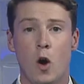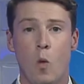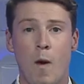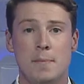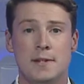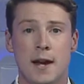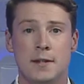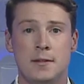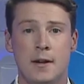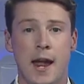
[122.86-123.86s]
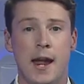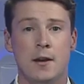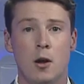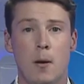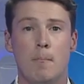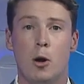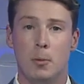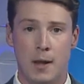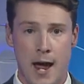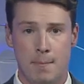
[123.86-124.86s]
our website and
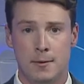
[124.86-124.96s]
mobile app.